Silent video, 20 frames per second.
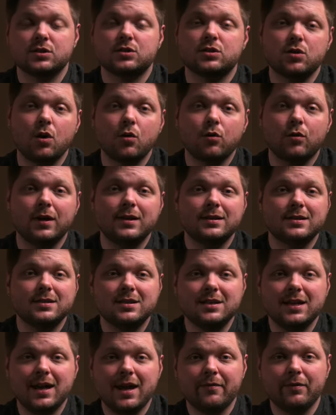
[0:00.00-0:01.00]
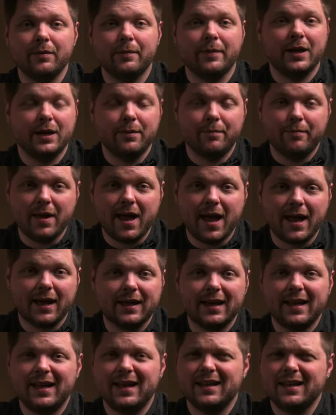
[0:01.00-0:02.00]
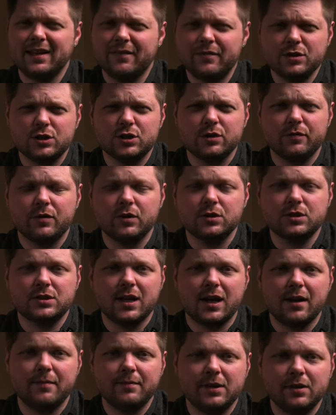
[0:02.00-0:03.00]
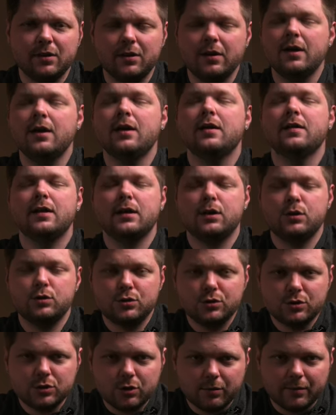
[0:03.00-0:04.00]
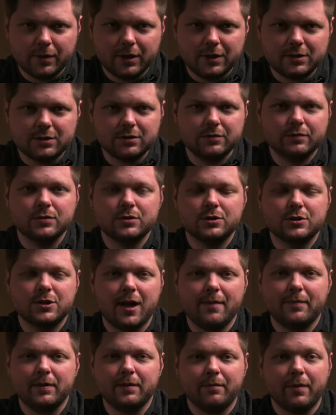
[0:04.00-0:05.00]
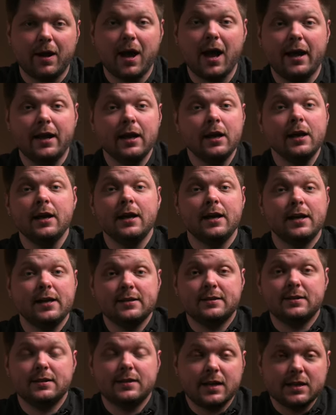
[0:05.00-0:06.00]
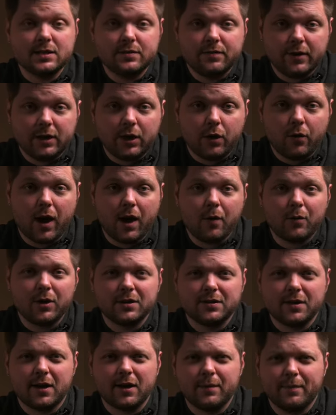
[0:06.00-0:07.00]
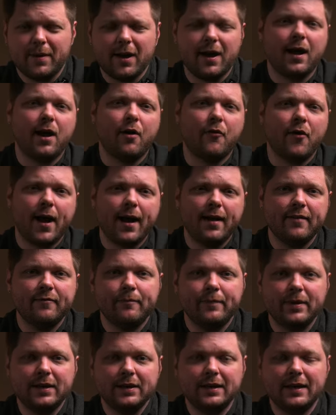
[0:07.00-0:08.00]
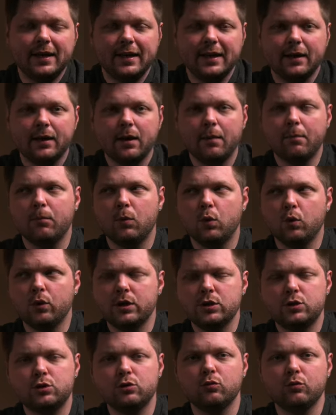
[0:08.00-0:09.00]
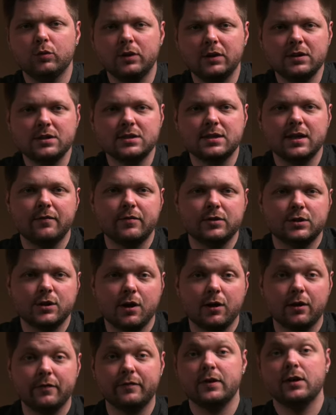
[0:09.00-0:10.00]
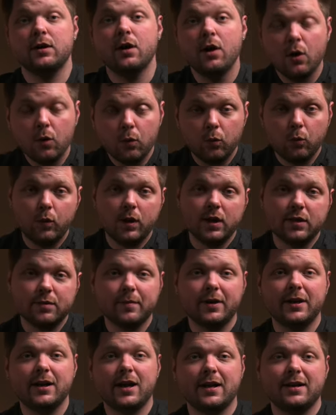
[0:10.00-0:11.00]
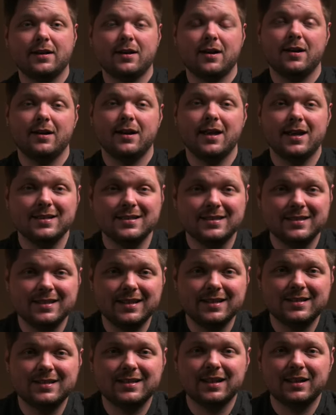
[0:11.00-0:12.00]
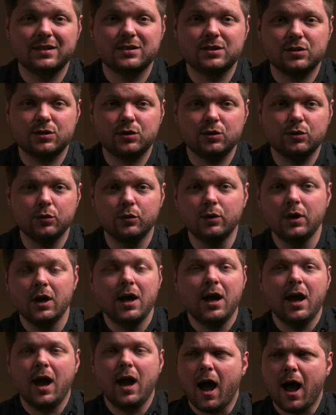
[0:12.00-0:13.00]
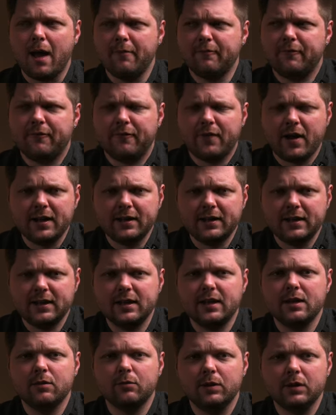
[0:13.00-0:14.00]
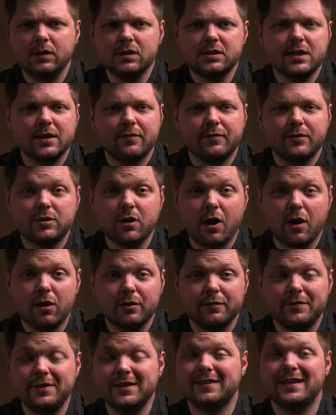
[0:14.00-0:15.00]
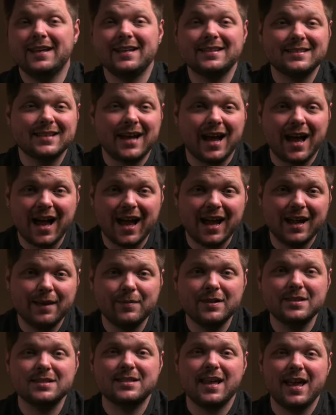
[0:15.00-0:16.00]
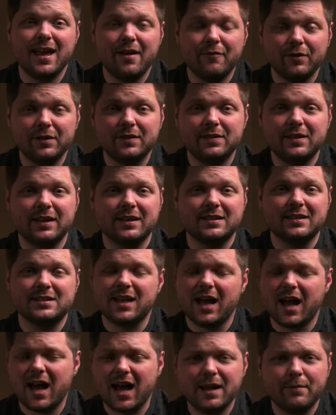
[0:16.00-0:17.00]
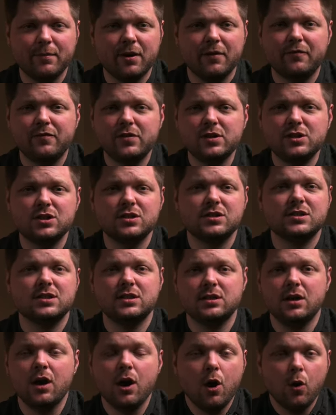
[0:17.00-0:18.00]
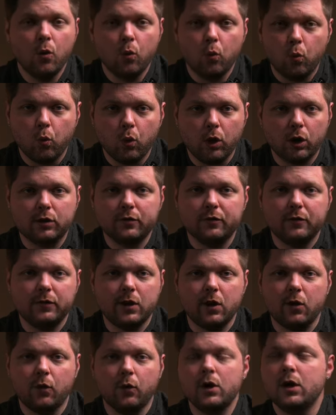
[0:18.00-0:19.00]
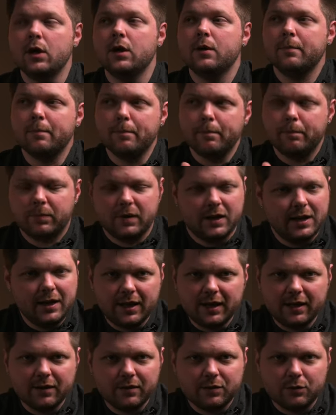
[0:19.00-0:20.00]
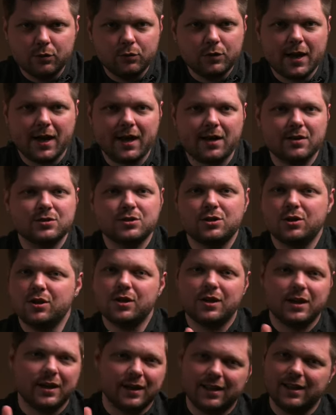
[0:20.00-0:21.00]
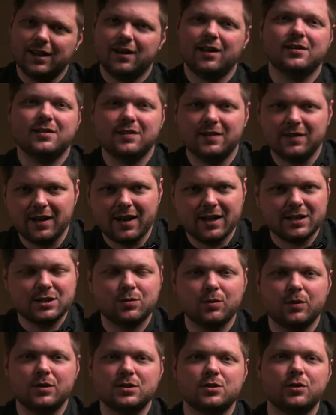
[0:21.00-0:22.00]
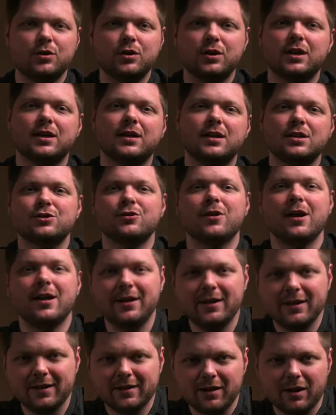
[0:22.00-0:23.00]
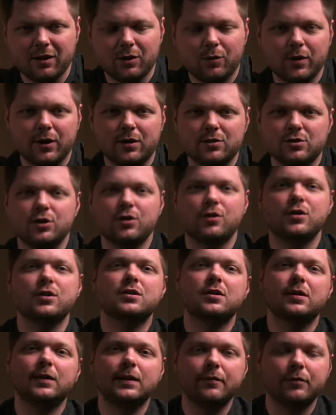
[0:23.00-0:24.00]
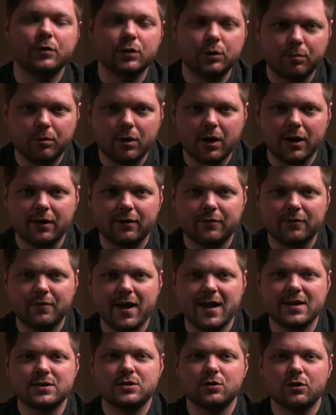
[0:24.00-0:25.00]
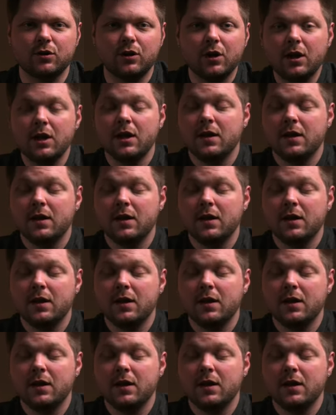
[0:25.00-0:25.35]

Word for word: So great to see everybody back. And if it's your first time here, thank you so much for stopping by. In today's video, I wanna talk about how I've been getting more into real estate photography with my Nikon Z6 II. I'm finding in real estate photography that time is everything. Time, efficiency, workflow, getting through the house so you can get onto the next one, so you can get your editing done quicker, so you can deliver the product faster.